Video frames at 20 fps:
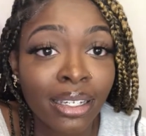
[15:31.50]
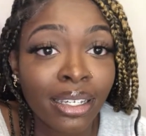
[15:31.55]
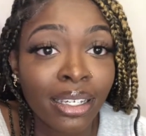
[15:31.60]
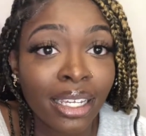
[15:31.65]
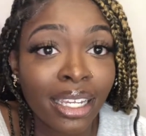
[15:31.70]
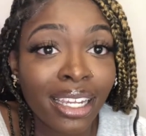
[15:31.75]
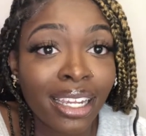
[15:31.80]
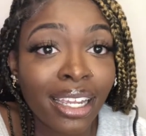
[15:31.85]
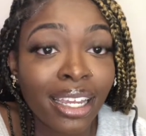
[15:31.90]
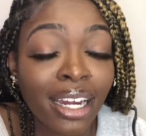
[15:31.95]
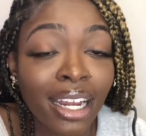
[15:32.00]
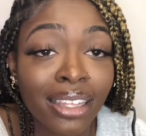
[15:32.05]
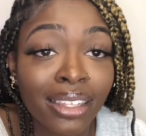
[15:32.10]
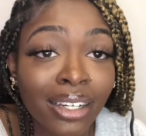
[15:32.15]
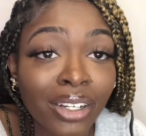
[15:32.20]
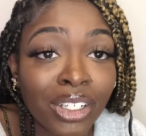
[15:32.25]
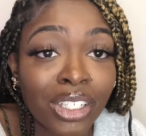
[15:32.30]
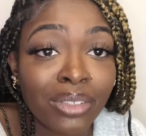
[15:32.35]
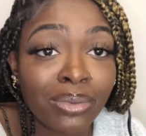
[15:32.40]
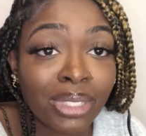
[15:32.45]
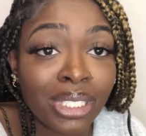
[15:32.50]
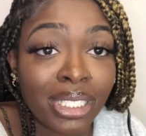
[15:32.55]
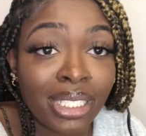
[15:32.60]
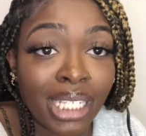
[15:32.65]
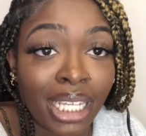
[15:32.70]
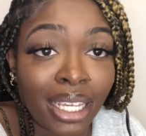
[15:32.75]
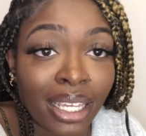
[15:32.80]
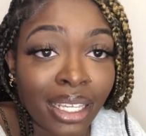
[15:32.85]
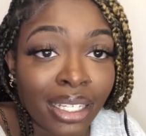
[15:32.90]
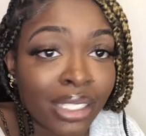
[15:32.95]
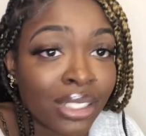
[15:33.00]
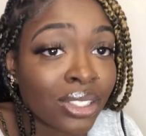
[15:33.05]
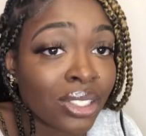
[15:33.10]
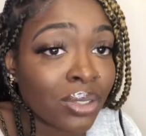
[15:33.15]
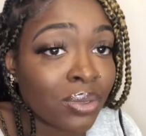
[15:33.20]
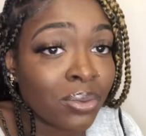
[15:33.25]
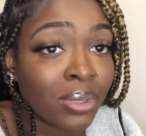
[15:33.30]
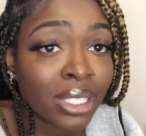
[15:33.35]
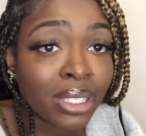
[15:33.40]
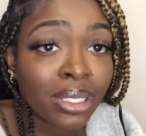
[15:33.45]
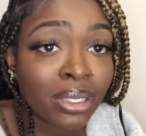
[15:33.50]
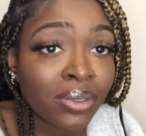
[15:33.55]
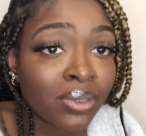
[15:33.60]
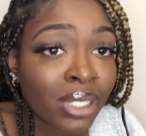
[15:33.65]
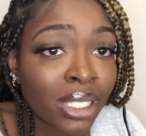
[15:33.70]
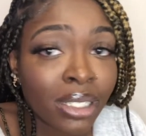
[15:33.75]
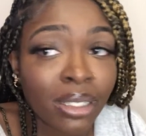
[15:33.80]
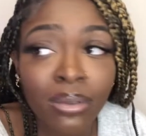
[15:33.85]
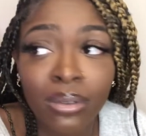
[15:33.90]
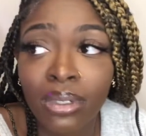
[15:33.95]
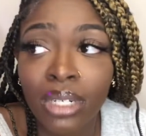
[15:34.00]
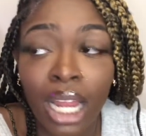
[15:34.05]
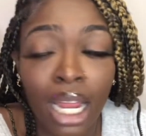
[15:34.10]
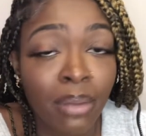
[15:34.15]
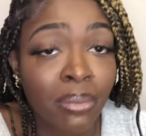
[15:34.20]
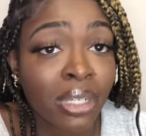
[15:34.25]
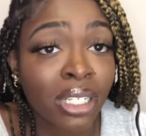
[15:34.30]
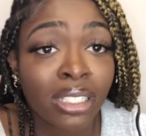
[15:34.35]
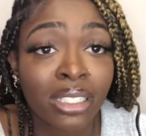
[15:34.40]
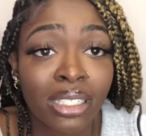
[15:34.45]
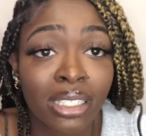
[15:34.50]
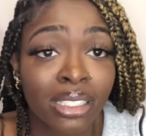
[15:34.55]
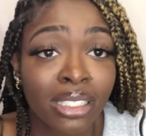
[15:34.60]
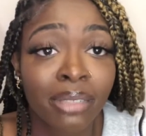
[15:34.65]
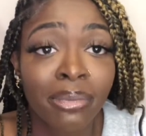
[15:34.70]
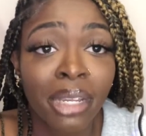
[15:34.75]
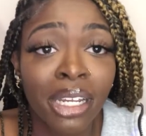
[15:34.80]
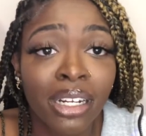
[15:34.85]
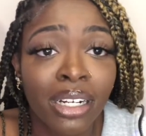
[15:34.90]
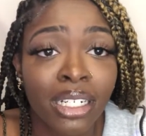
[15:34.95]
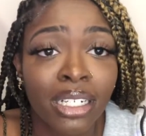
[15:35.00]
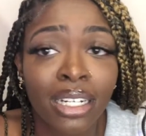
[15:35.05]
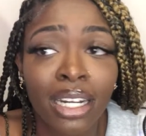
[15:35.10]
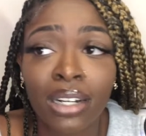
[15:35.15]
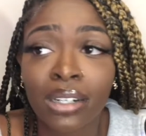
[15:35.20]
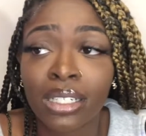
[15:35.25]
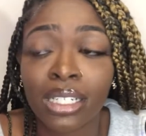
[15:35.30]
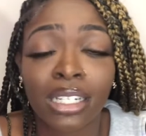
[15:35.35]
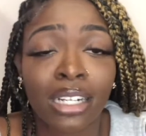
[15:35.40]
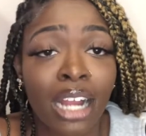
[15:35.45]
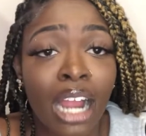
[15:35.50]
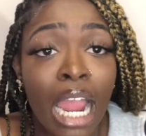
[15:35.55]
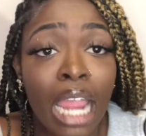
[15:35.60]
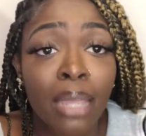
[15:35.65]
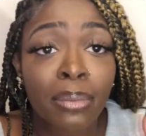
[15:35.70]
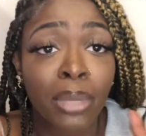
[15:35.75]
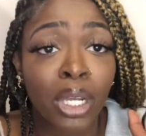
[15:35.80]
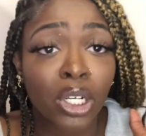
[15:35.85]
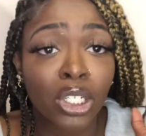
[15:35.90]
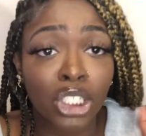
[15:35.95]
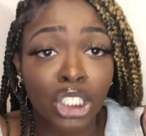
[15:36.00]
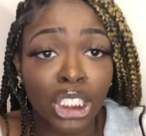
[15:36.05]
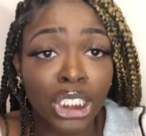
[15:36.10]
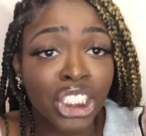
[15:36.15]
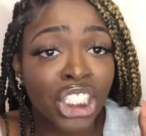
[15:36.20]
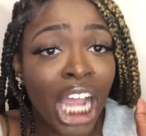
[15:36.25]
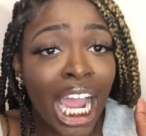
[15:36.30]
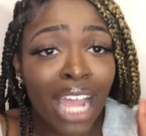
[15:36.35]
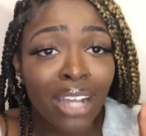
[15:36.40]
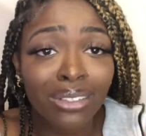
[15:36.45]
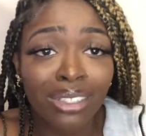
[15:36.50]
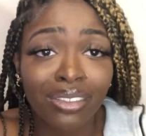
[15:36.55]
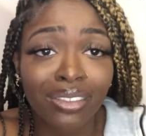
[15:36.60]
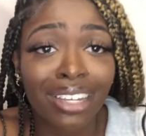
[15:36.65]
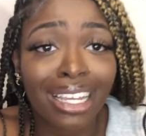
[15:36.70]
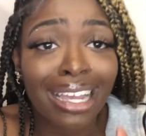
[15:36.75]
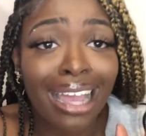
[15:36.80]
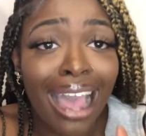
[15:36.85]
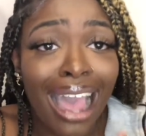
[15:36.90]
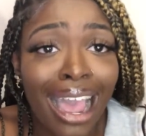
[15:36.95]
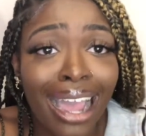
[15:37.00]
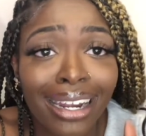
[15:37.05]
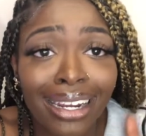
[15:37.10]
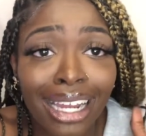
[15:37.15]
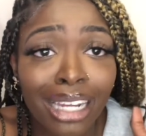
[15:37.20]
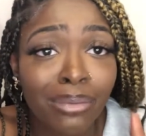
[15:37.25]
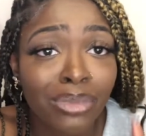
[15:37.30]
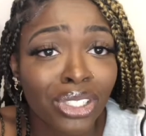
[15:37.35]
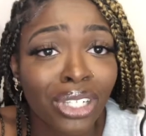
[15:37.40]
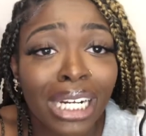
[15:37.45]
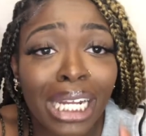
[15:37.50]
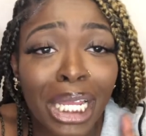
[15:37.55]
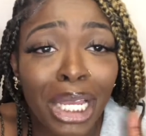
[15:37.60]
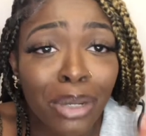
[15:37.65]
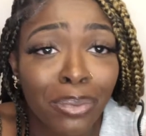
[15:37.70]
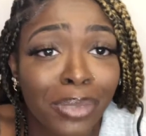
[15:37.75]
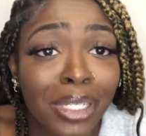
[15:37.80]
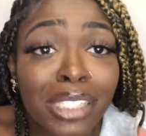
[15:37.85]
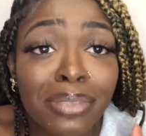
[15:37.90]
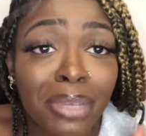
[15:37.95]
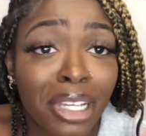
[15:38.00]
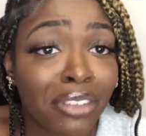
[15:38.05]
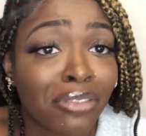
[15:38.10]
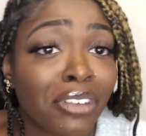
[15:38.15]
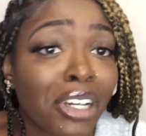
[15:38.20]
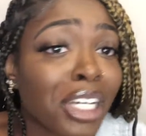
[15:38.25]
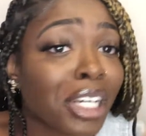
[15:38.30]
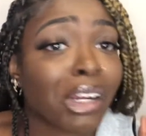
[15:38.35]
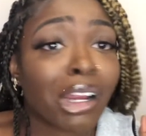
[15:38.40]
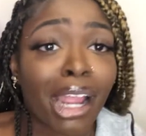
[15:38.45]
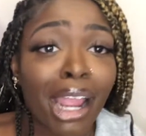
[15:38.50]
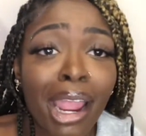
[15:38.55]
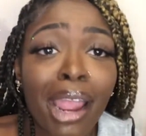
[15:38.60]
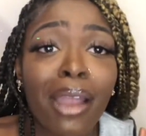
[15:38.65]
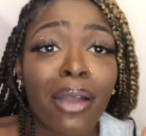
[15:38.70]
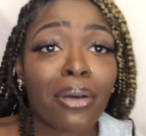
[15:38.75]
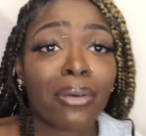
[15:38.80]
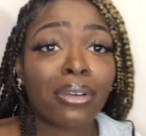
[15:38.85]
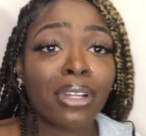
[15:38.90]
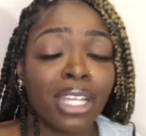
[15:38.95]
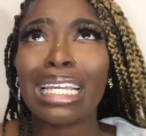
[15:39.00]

And I thought he was dead. So what the I'm a good Samaritan out here. I am a child of God. I'm trying to help this mother out.